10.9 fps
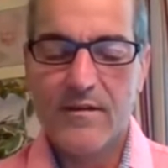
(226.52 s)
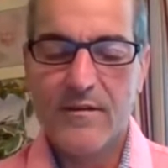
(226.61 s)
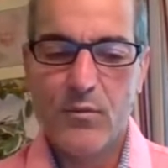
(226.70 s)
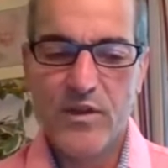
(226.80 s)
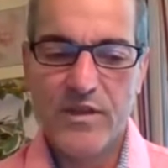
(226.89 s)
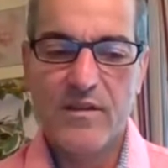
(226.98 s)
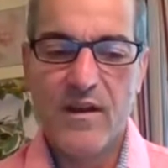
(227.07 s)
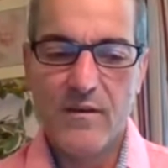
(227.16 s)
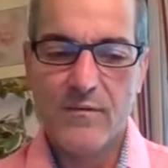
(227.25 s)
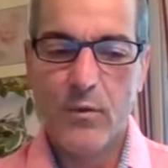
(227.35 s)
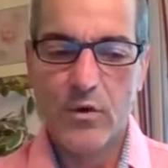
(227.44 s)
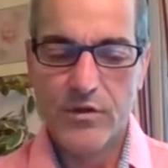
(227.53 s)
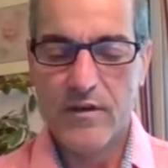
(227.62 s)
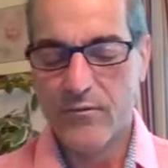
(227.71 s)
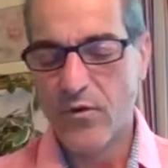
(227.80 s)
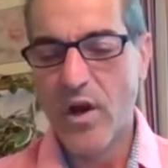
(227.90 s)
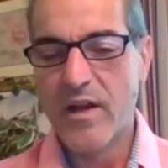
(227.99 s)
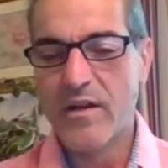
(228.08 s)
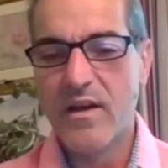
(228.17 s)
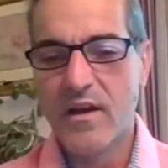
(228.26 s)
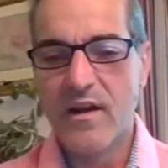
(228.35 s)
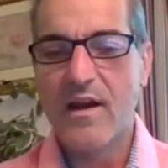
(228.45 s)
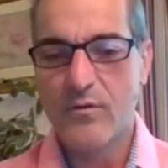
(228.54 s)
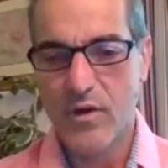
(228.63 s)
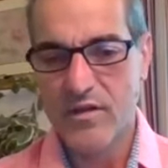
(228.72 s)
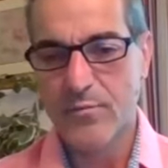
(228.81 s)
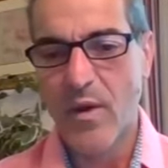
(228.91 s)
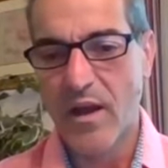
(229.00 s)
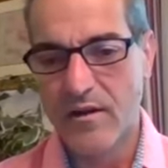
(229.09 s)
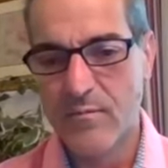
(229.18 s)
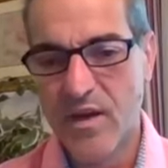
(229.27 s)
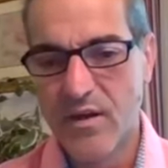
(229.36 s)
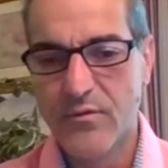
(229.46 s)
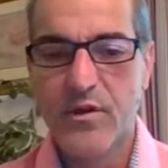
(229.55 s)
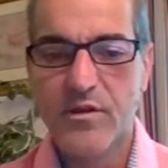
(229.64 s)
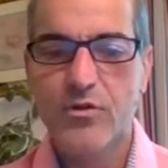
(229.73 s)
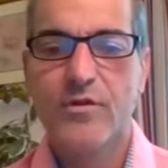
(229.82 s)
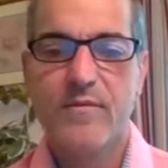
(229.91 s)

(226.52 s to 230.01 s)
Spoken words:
we did a Foresite Friday on how do I spot an email phish.